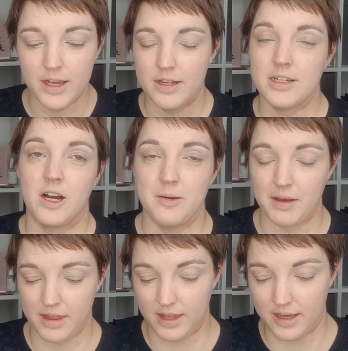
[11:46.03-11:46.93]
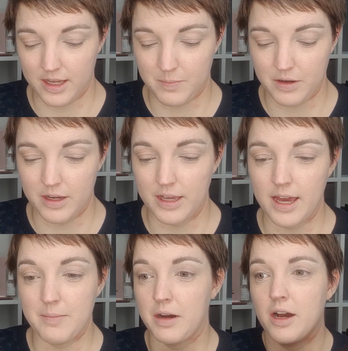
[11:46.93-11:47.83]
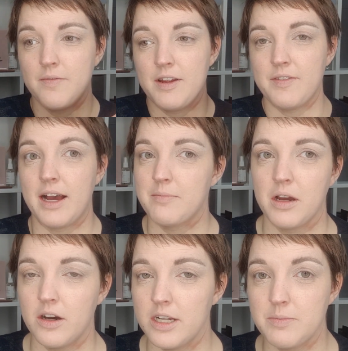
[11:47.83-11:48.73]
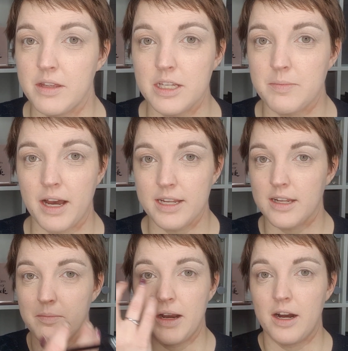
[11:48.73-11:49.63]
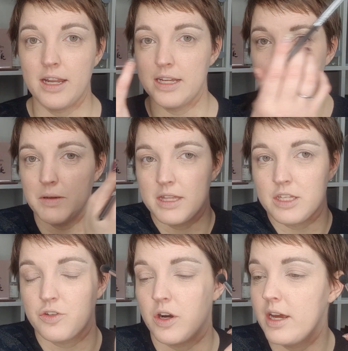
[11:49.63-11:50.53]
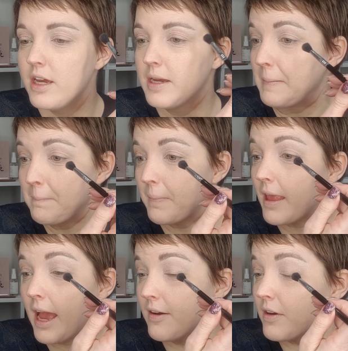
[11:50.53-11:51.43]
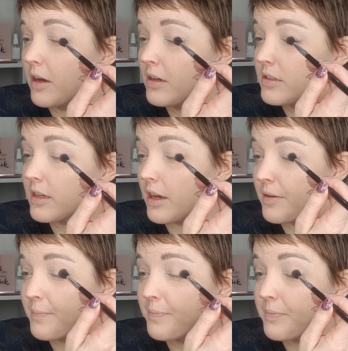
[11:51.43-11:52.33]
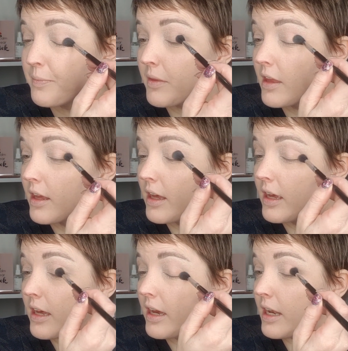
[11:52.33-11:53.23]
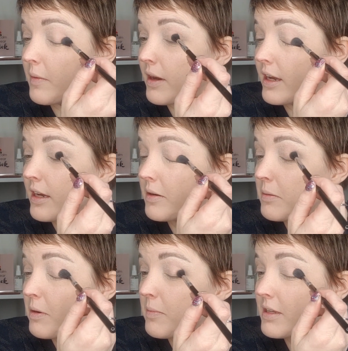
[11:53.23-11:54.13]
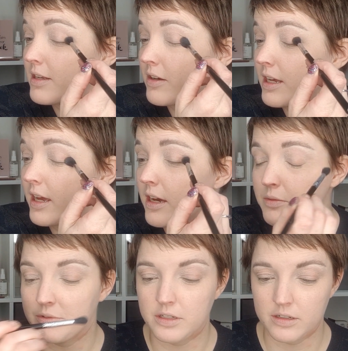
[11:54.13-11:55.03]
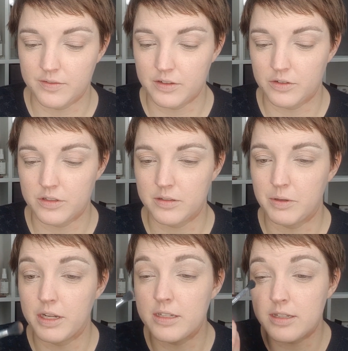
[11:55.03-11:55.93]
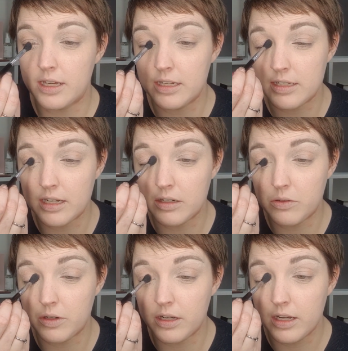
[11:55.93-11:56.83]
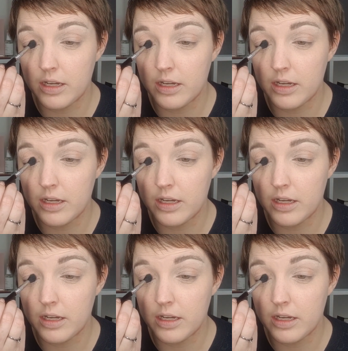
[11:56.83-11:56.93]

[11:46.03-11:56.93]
time, I think. But yeah, I've never had my eyes be this bad, like my eyelids be this dry ever. So anyway, we'll pop this on here. Oh, I forgot to put it into the inside corner.